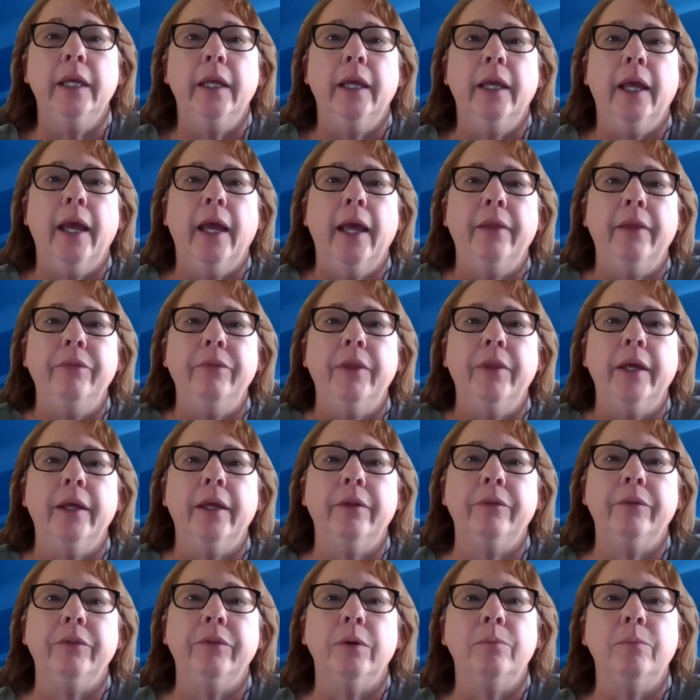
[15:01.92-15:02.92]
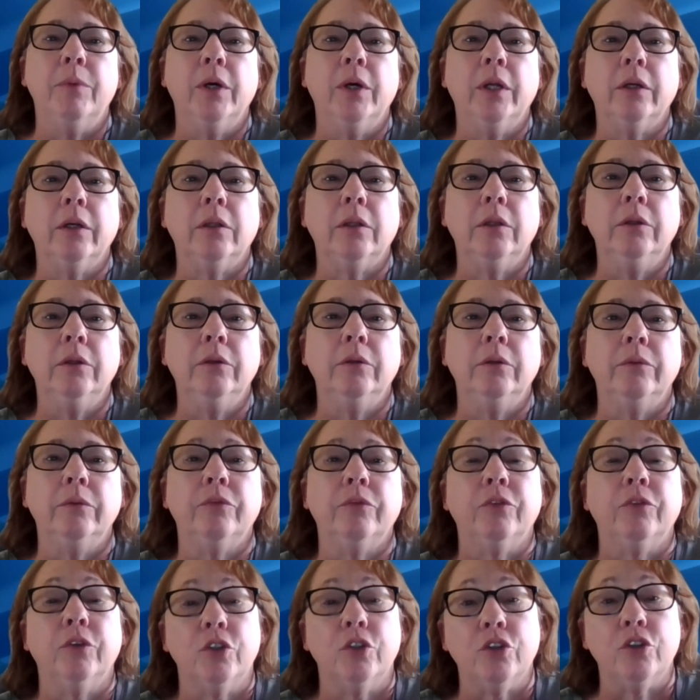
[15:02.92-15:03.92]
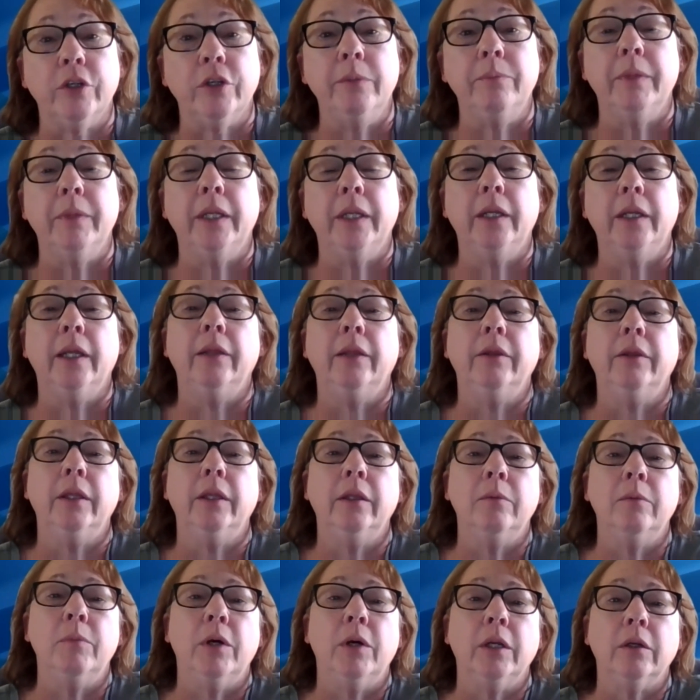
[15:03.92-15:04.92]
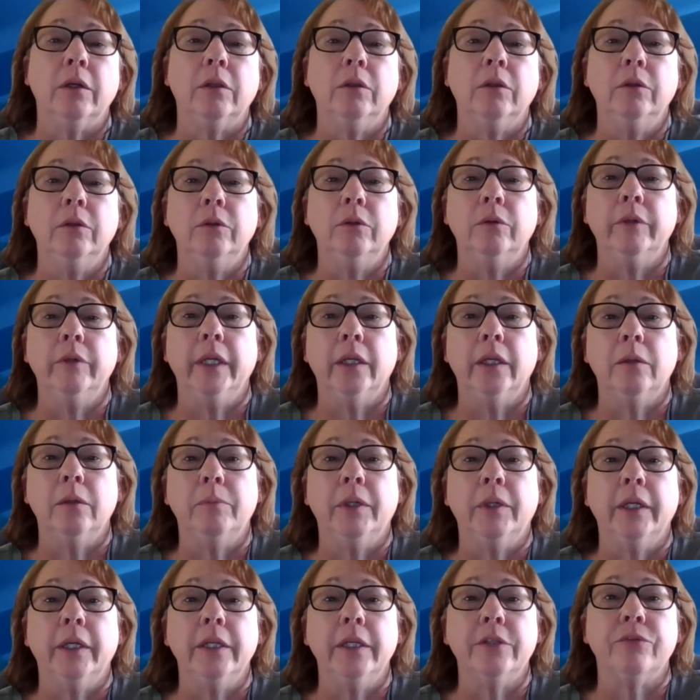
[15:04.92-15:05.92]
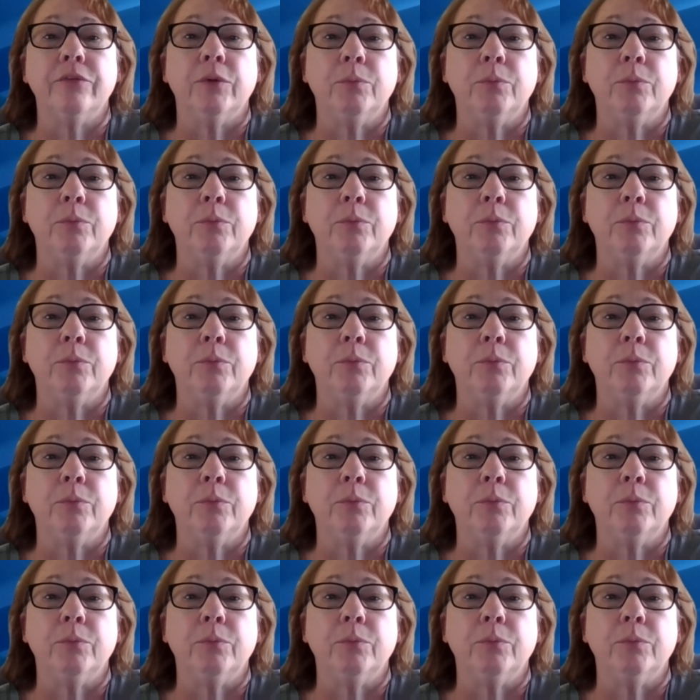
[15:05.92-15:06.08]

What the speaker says: and then the monoclonal for treatment, and then the monoclonal antibodies for